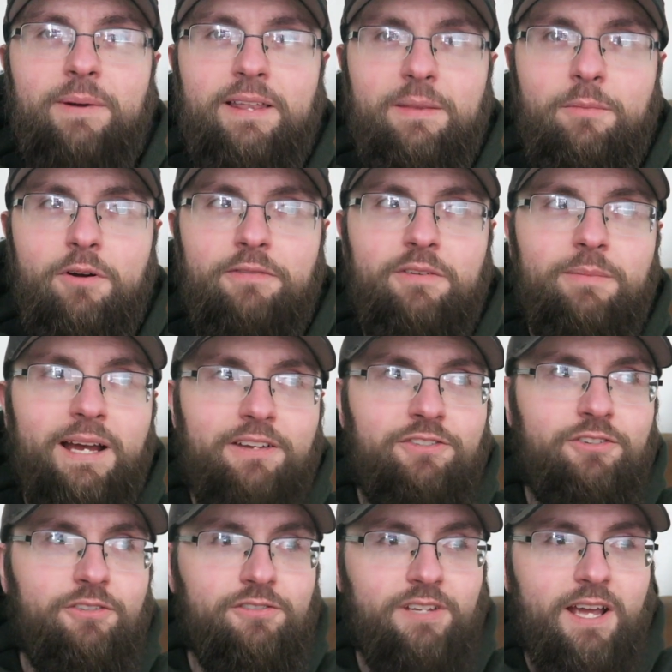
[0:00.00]
by the Morphin
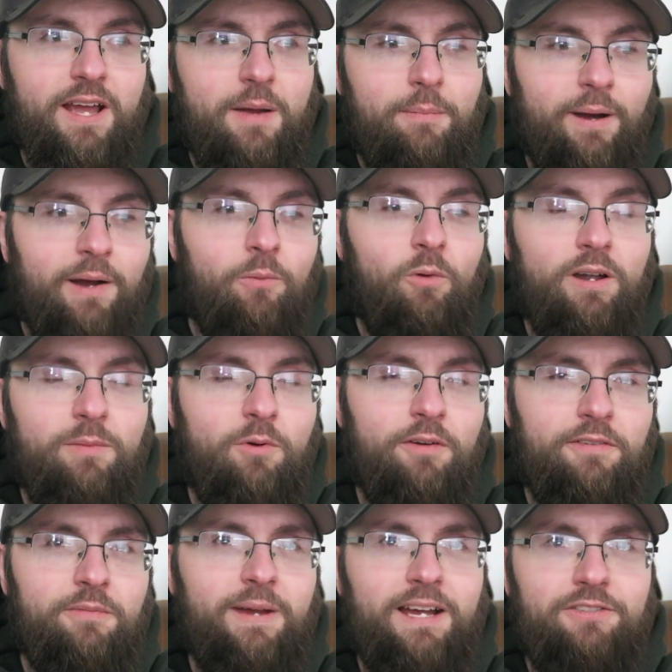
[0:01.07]
Masters by one
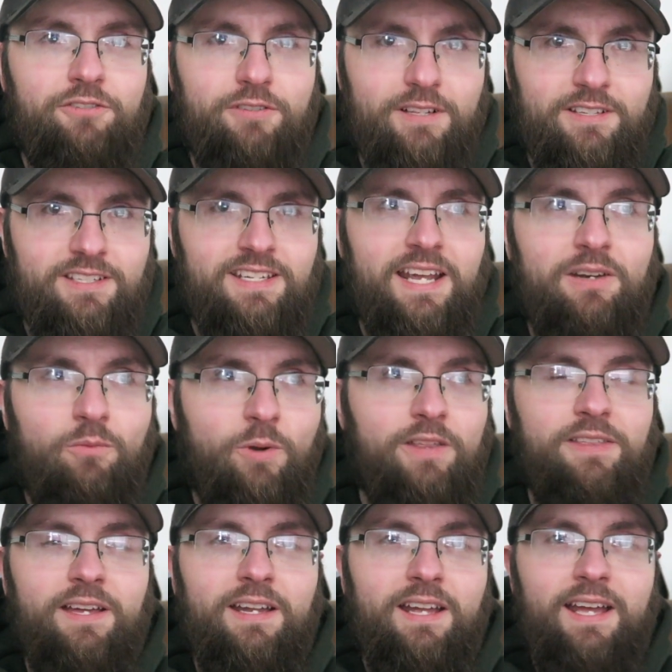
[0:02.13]
Morphin Master that stayed
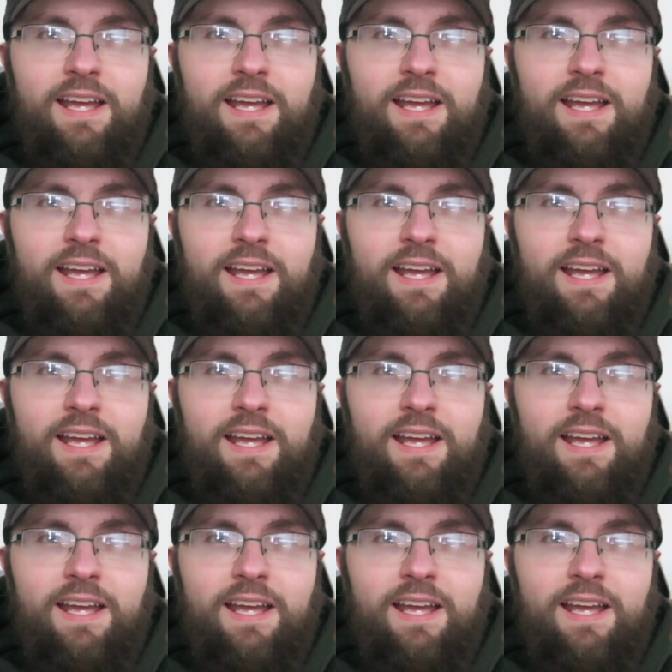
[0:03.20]
with it